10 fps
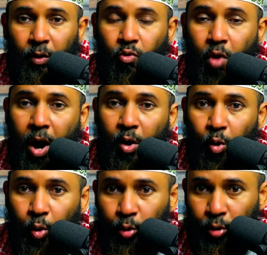who are
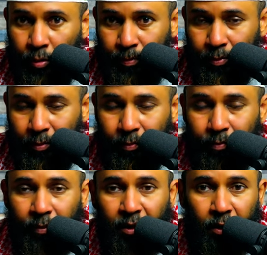caught up
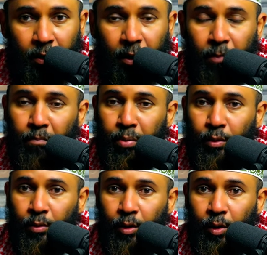in a limbo,